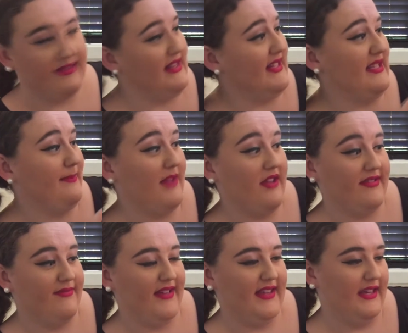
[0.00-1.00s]
It
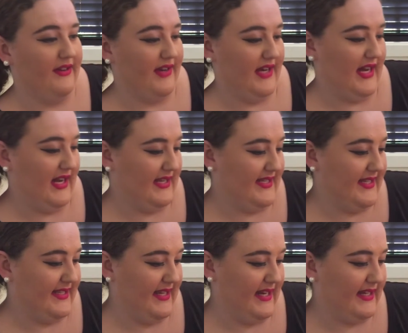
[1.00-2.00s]
smells really good, and it
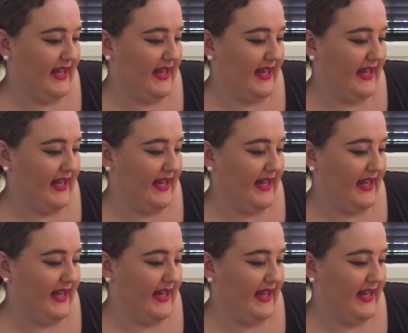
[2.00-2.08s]
says that it